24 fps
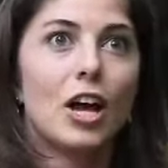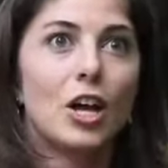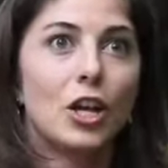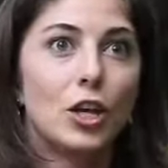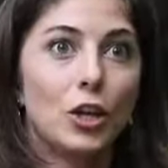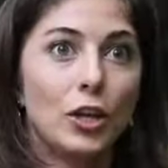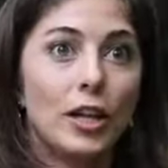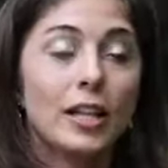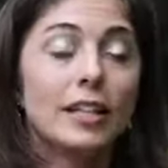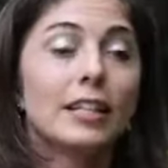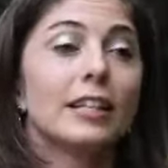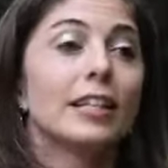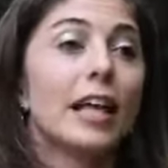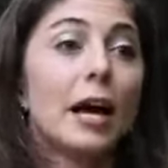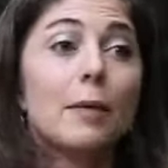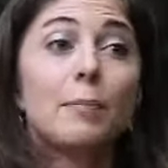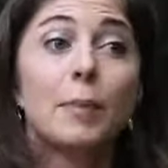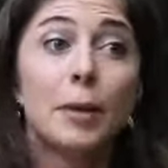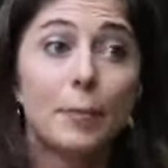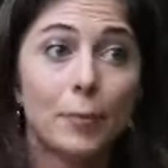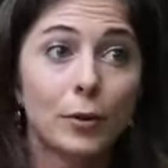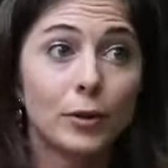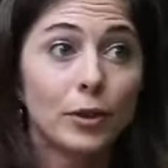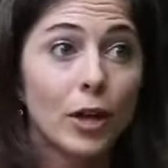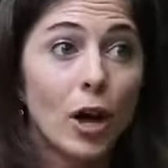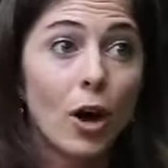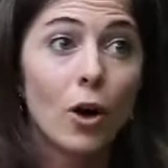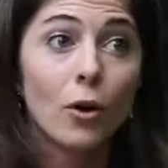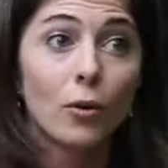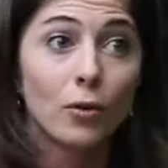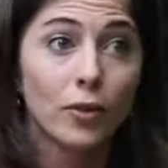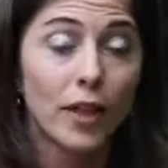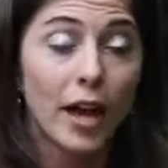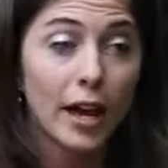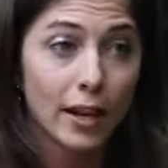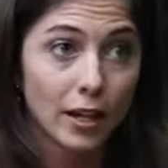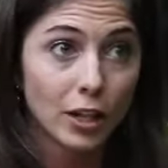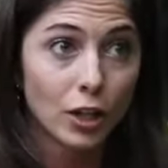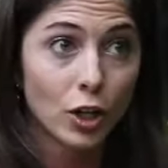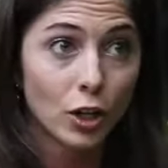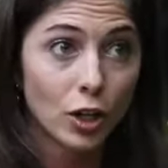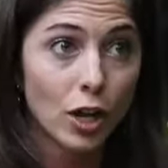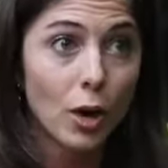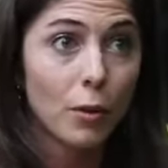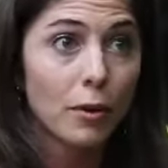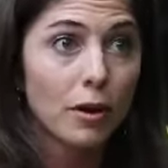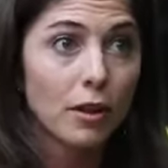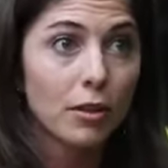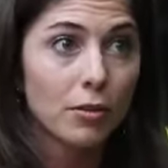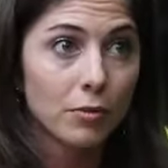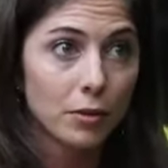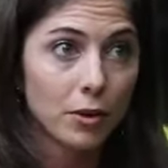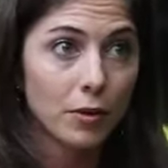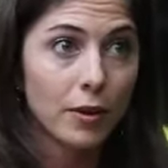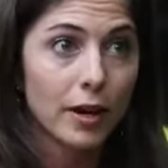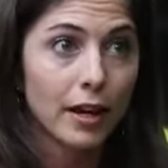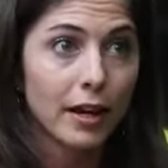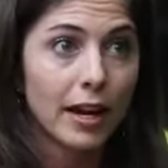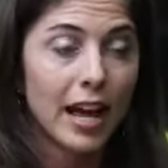You need to let people know that you're going through it,